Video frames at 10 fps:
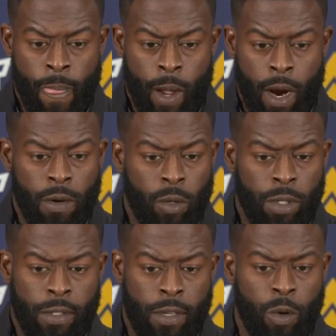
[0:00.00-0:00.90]
our
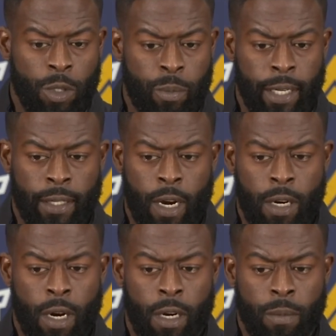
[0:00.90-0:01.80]
onus has always been,
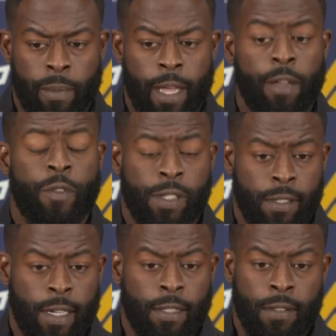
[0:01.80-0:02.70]
our
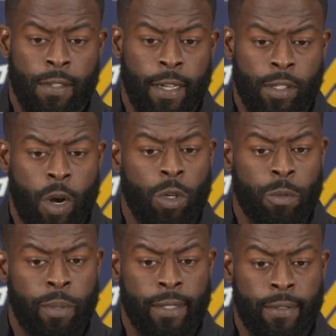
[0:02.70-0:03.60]
emphasis, I should say, has
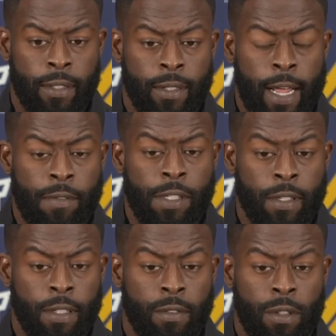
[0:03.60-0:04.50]
always been to
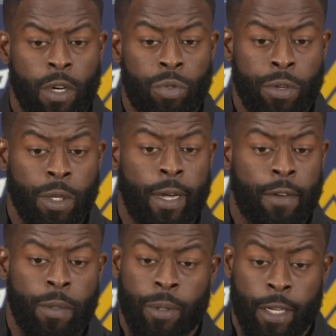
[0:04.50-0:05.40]
obviously go through your
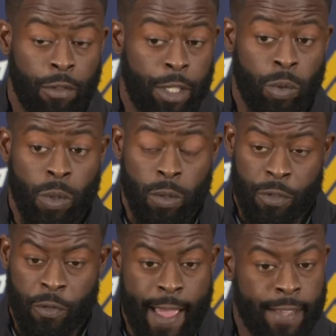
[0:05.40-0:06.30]
every play ritual
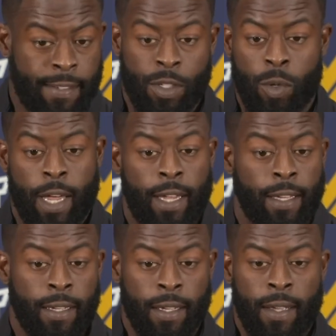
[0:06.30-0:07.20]
as fast as you can.
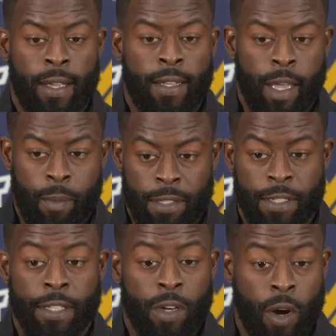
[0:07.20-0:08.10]
That means
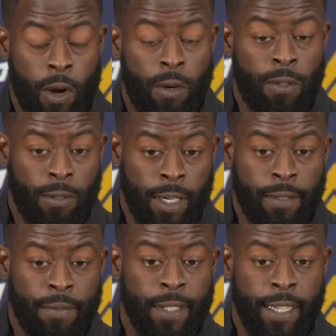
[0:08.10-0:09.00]
get the call,
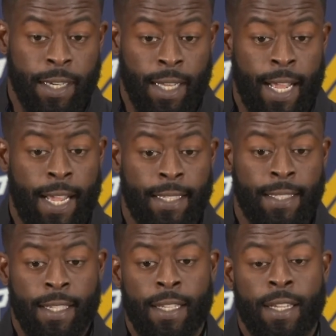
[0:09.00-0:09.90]
right, and get aligned,